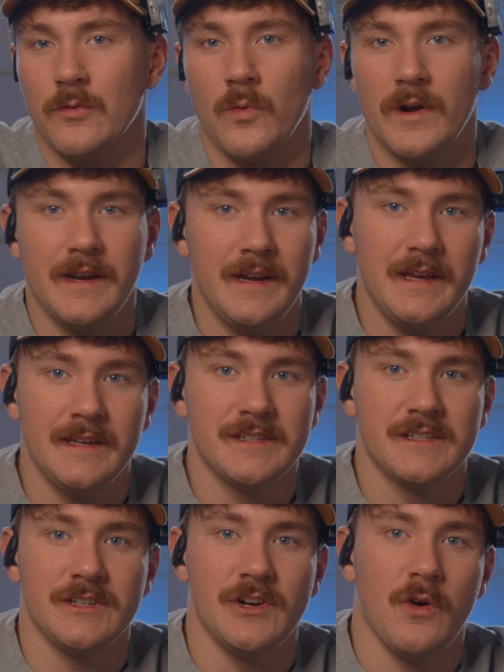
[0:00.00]
what it
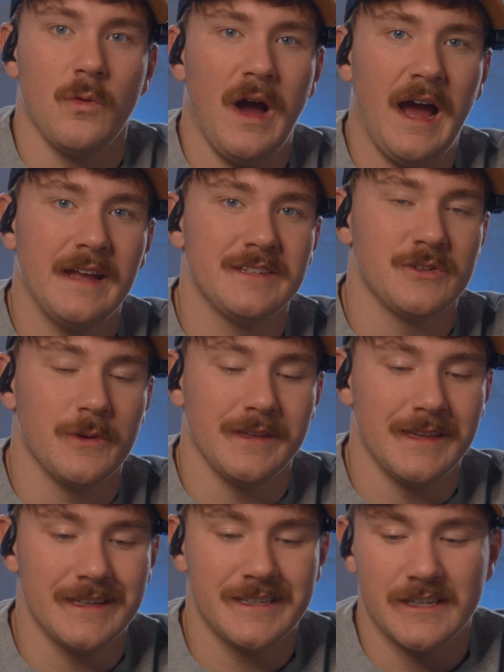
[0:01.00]
is, why it's doing
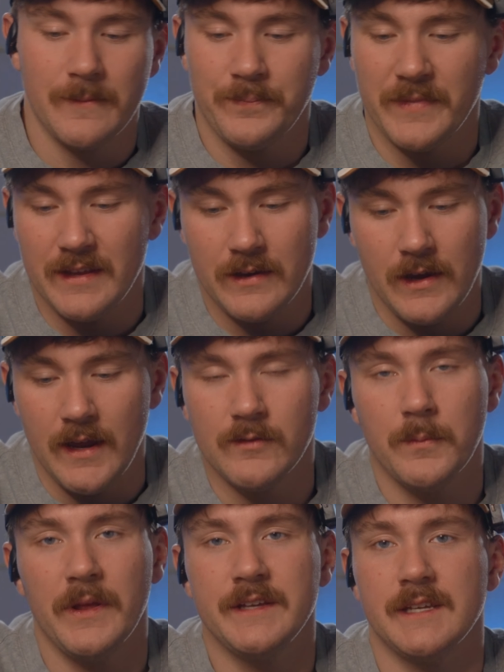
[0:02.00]
this, and
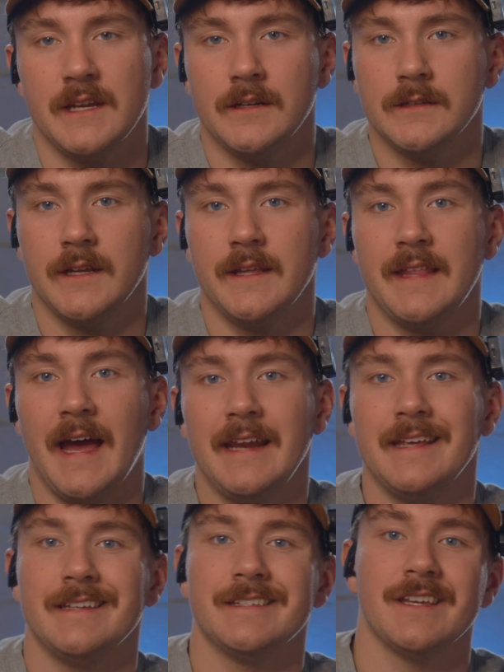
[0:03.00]
replace it. That
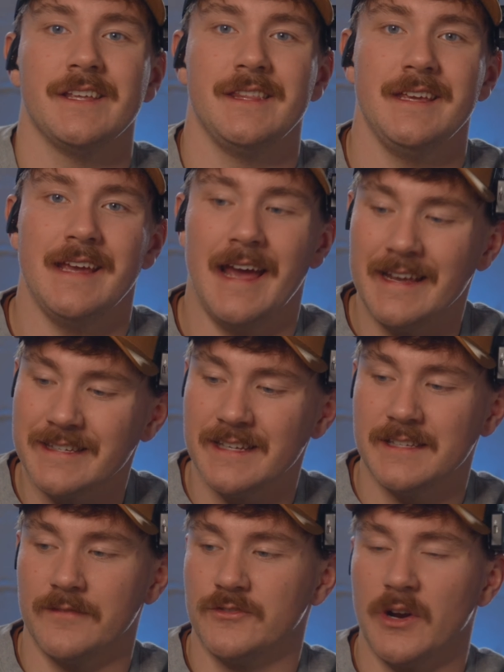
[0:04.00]
is the
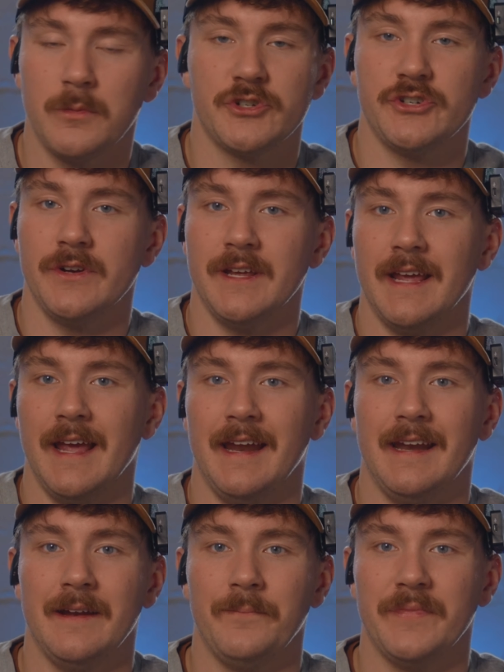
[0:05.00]
essence of troubleshooting,
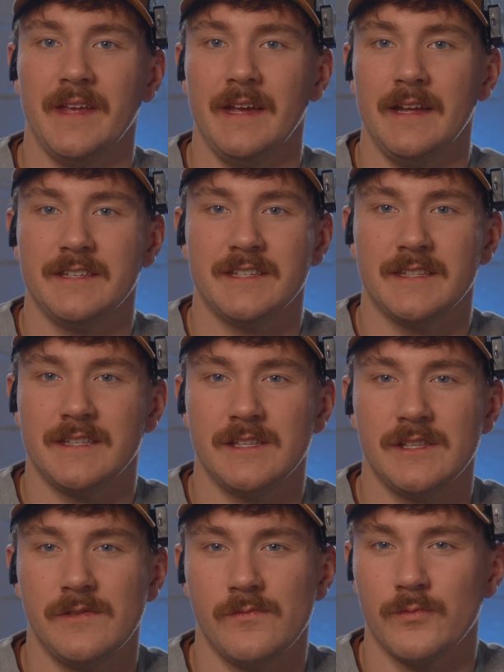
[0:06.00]
and it's
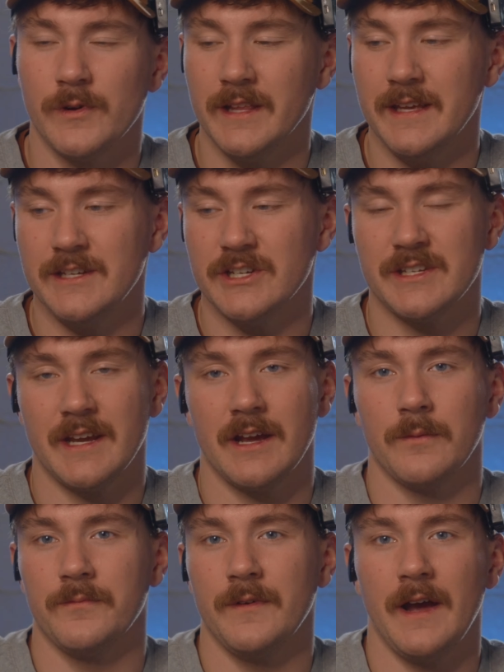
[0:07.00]
really just like
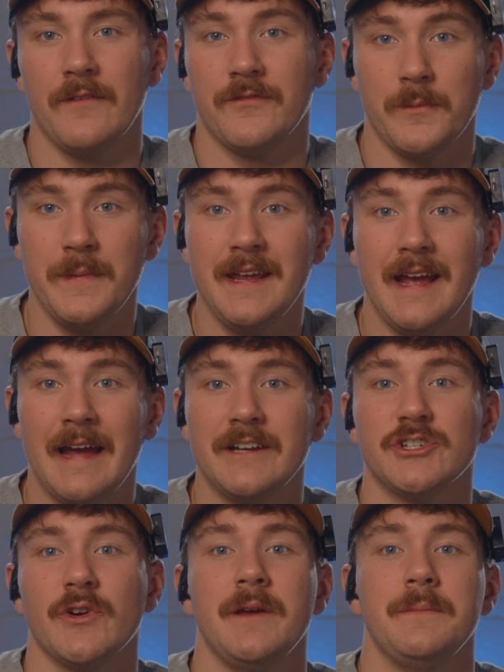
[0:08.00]
for me, I
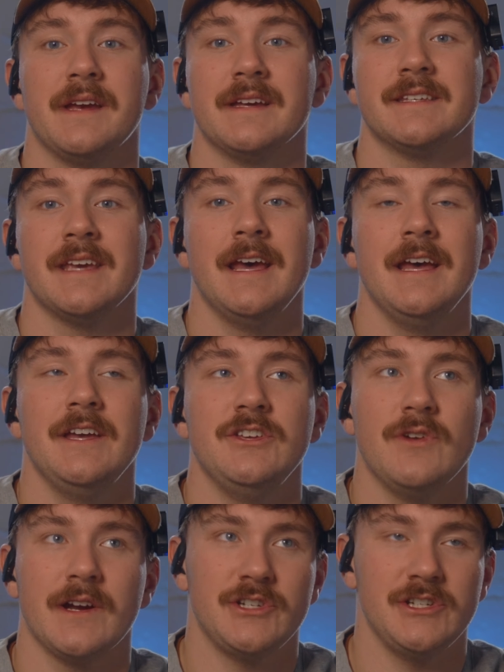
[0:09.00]
enjoy it because
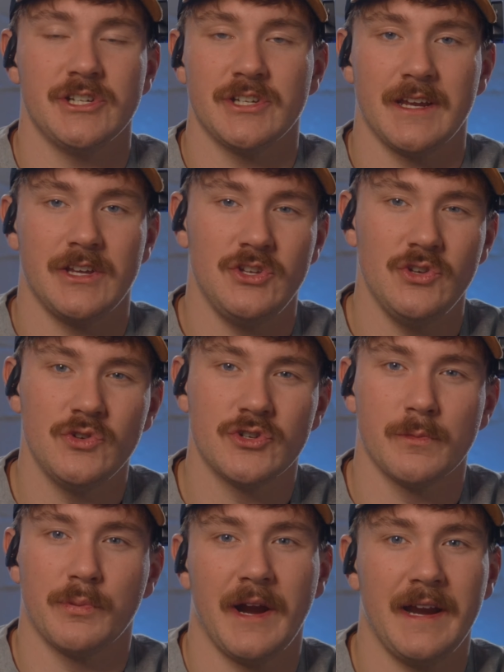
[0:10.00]
you actually just like use
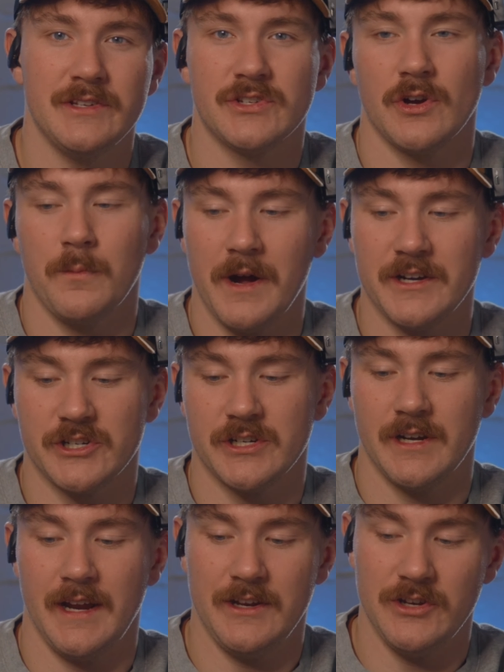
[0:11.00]
your brain so
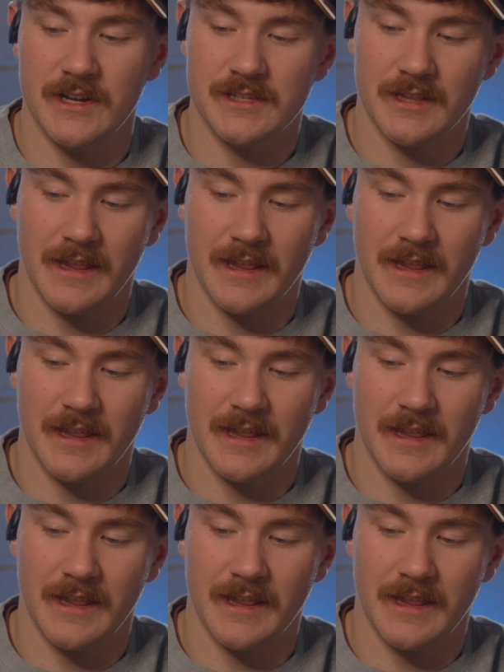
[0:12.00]
much, and you get to